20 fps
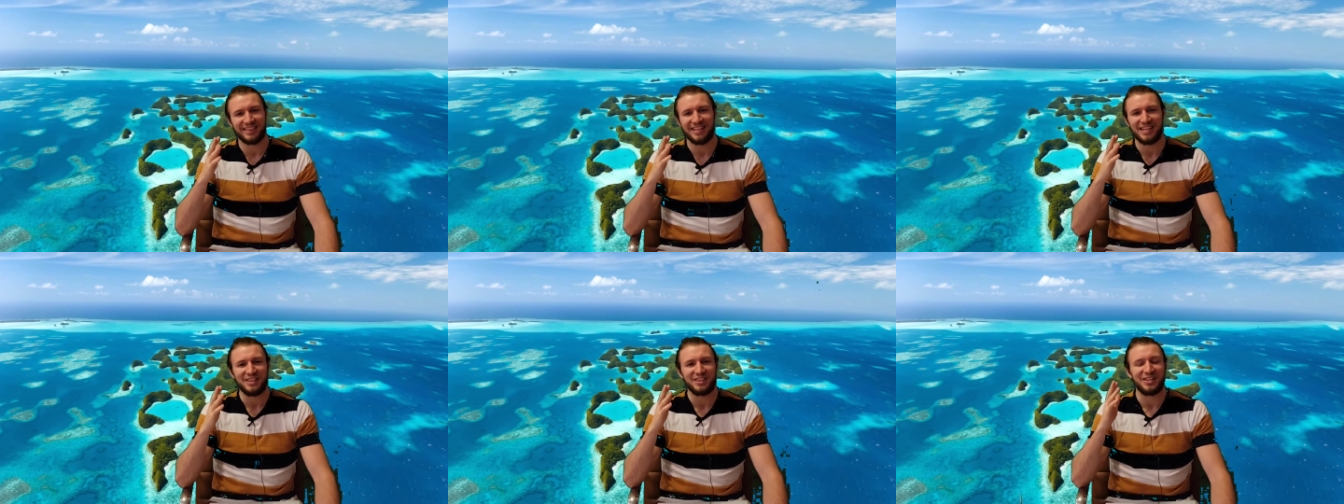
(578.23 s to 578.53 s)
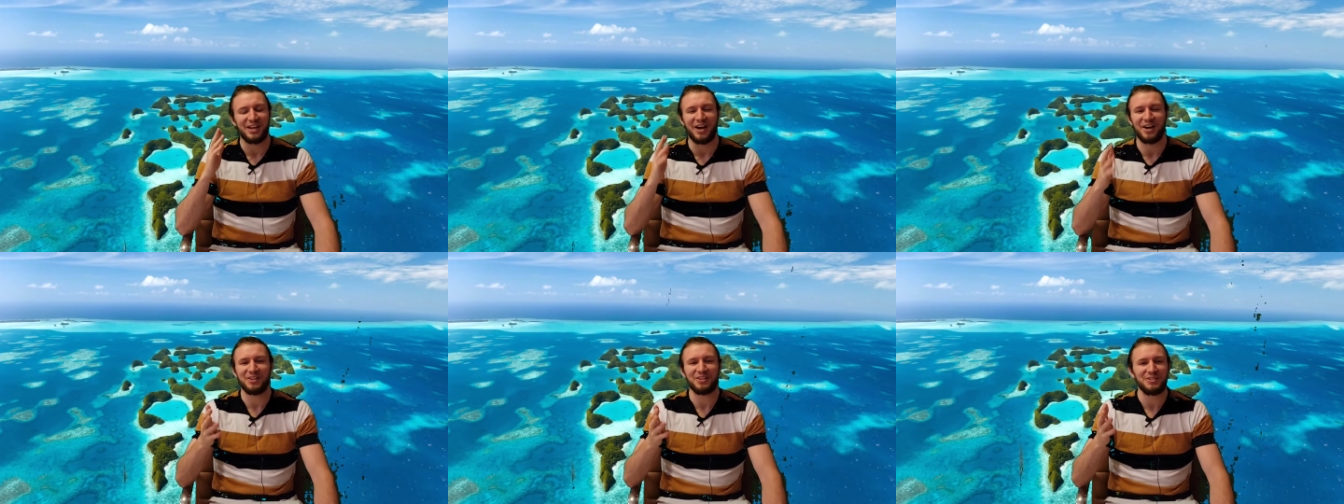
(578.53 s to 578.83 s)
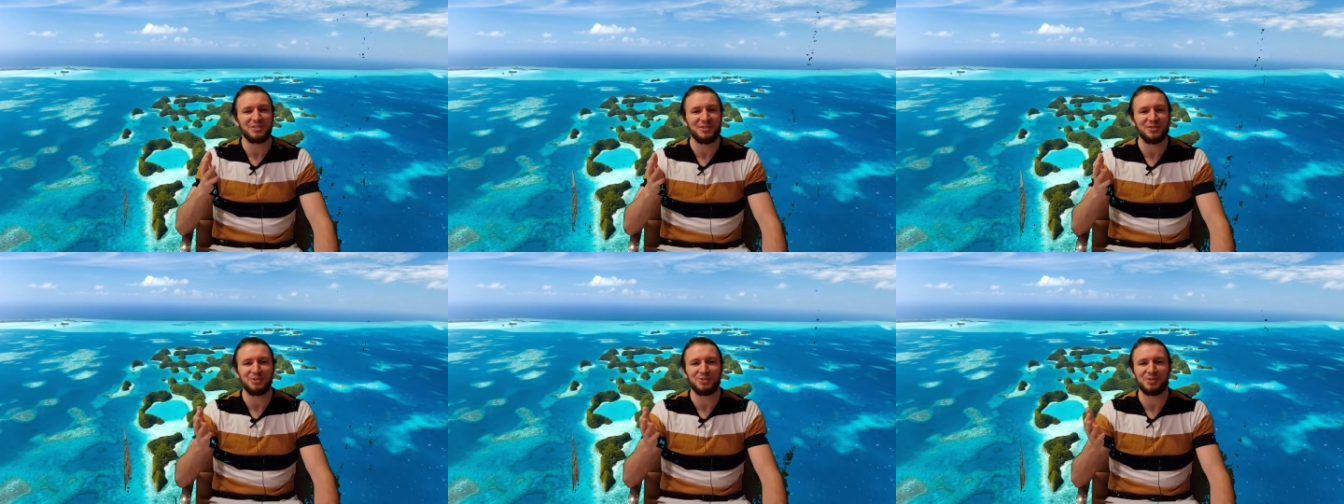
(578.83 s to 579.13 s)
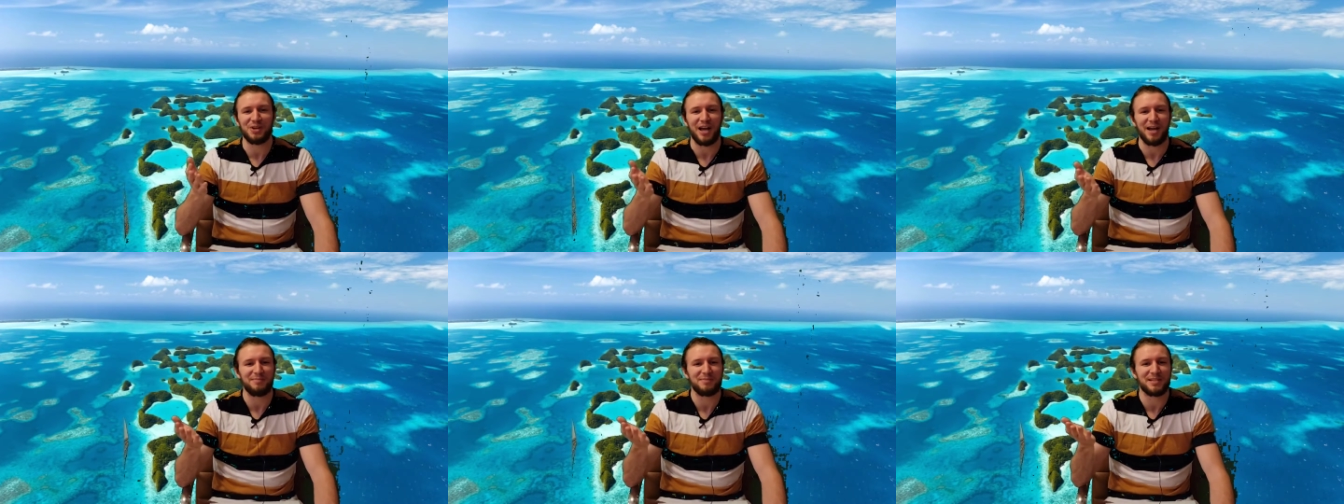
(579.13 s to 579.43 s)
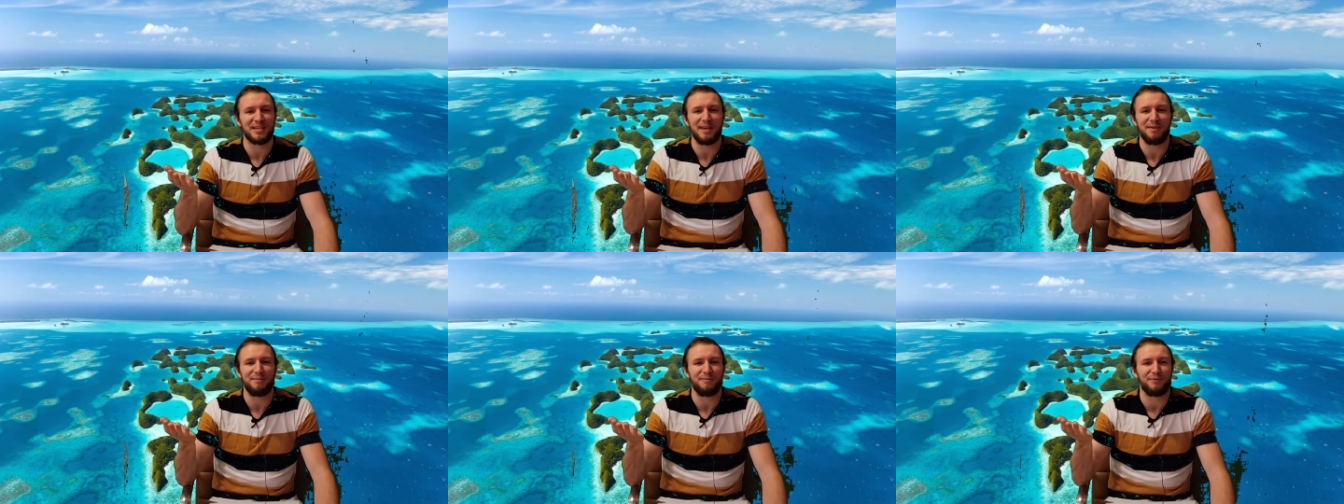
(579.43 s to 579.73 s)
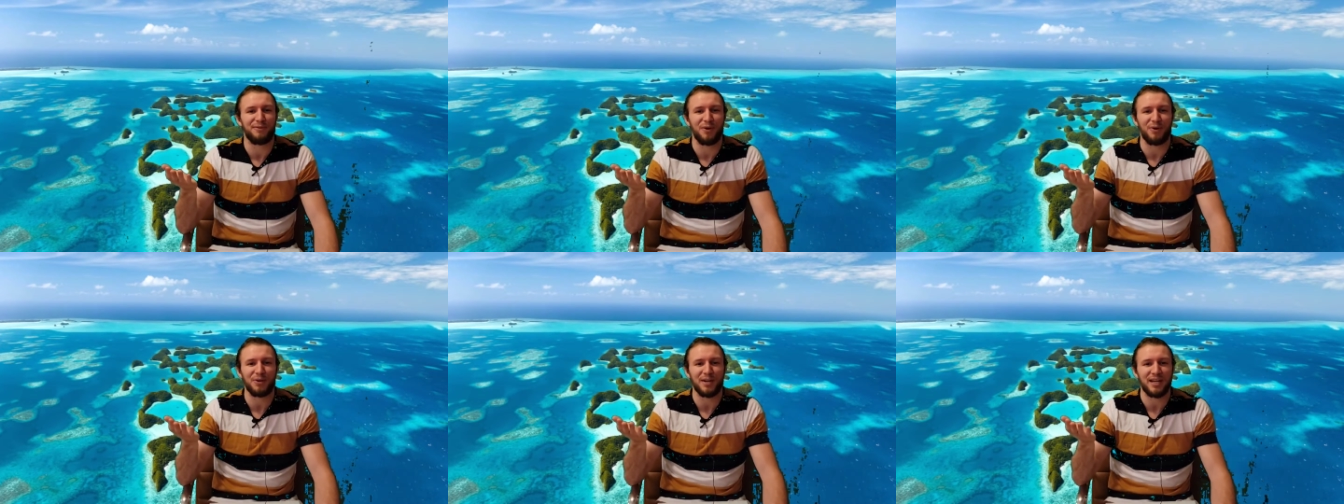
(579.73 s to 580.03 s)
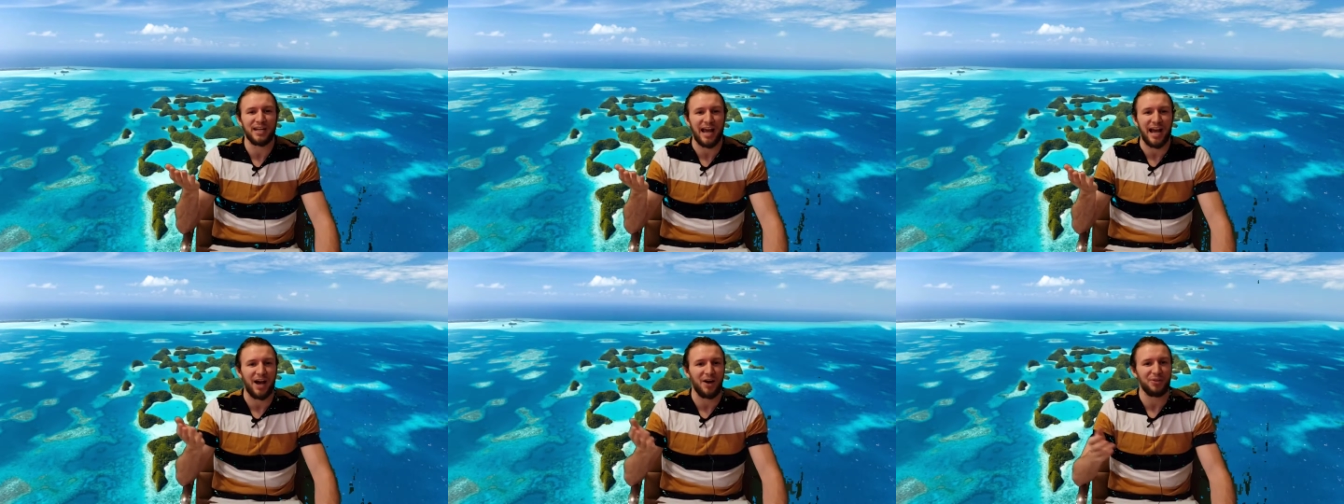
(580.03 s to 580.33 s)
the other two tribes keep
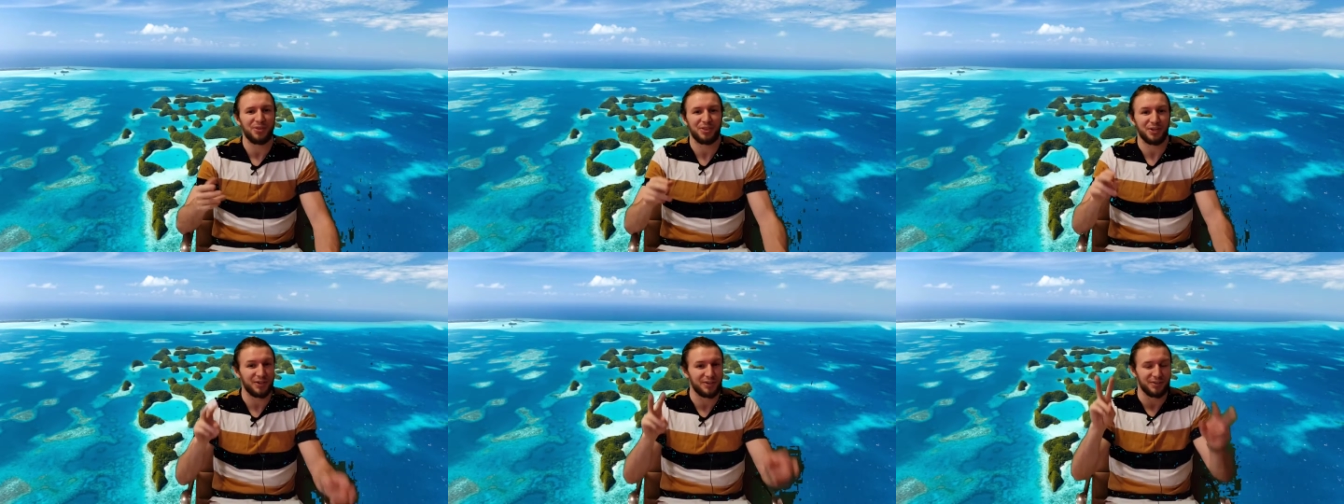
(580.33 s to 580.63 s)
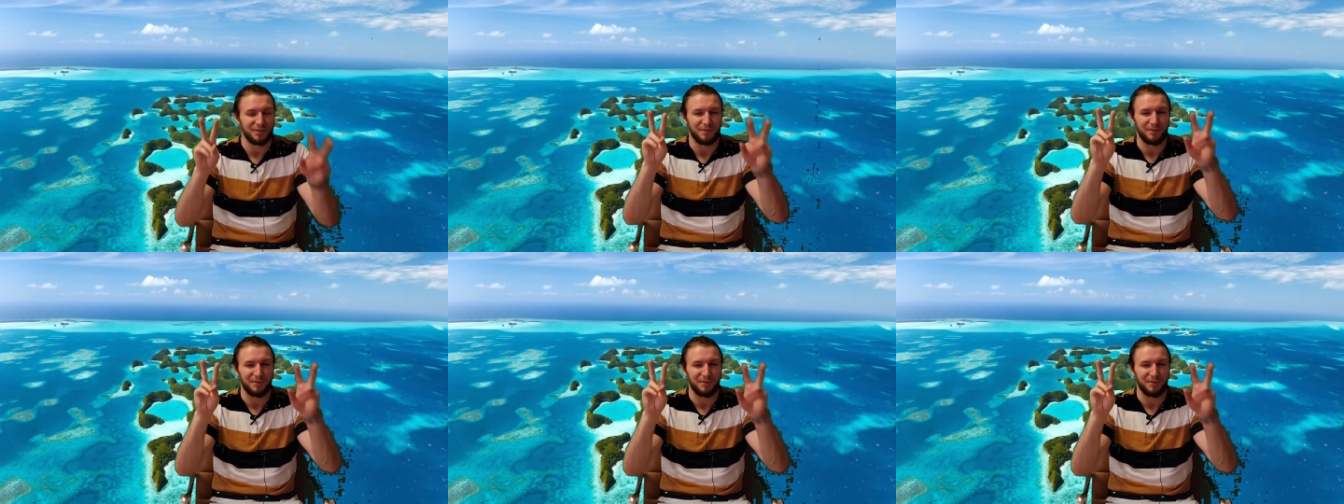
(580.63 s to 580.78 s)
voting out their